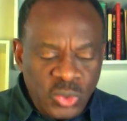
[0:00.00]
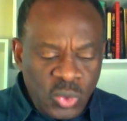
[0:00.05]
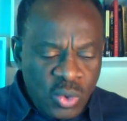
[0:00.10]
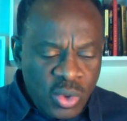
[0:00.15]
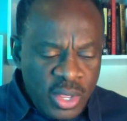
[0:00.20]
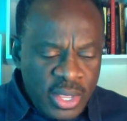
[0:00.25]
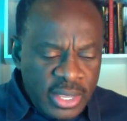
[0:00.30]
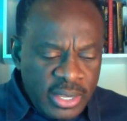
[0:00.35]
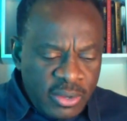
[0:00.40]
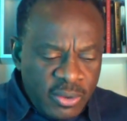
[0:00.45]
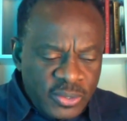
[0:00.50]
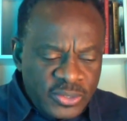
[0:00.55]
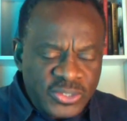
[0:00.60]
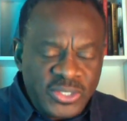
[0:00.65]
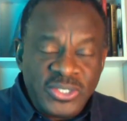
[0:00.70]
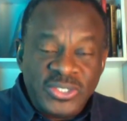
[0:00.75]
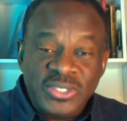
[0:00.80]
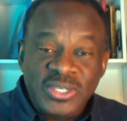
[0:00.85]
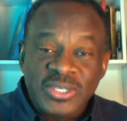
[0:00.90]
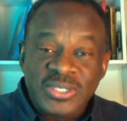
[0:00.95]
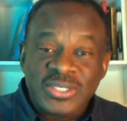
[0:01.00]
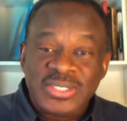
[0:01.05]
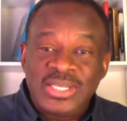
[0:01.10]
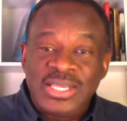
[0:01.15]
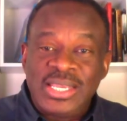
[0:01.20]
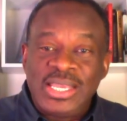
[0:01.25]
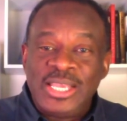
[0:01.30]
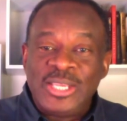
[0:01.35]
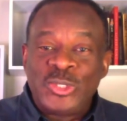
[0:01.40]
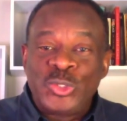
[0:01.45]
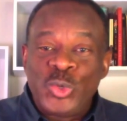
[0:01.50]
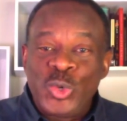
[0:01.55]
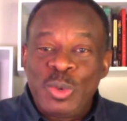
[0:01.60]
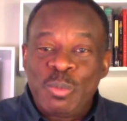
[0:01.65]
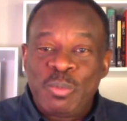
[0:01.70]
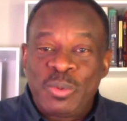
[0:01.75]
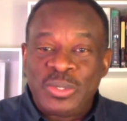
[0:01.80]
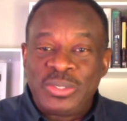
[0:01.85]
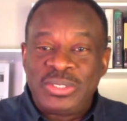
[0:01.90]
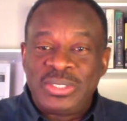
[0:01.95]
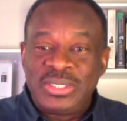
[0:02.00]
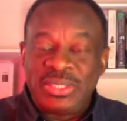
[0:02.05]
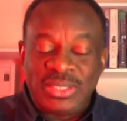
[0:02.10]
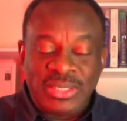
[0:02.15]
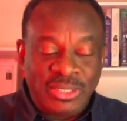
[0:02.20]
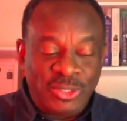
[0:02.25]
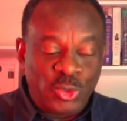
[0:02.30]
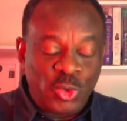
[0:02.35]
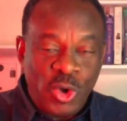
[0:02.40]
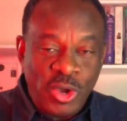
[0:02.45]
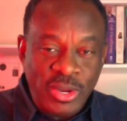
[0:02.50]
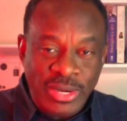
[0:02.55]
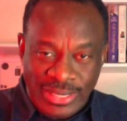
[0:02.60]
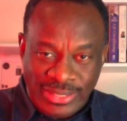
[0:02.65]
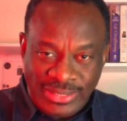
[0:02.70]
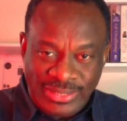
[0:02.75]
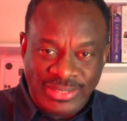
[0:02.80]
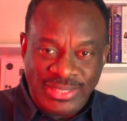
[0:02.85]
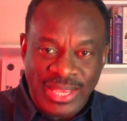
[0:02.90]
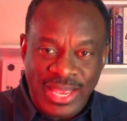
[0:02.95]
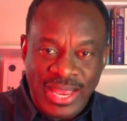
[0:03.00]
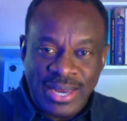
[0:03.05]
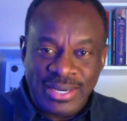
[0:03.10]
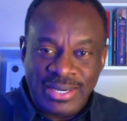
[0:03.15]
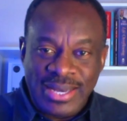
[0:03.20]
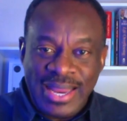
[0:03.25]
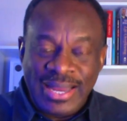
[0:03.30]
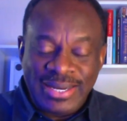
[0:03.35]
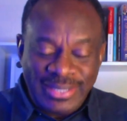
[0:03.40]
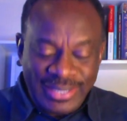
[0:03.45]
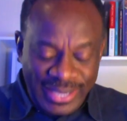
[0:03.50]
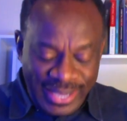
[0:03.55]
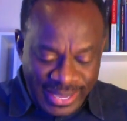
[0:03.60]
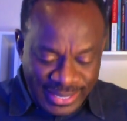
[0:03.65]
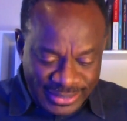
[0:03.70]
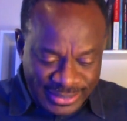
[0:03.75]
So consistency is so important to understand that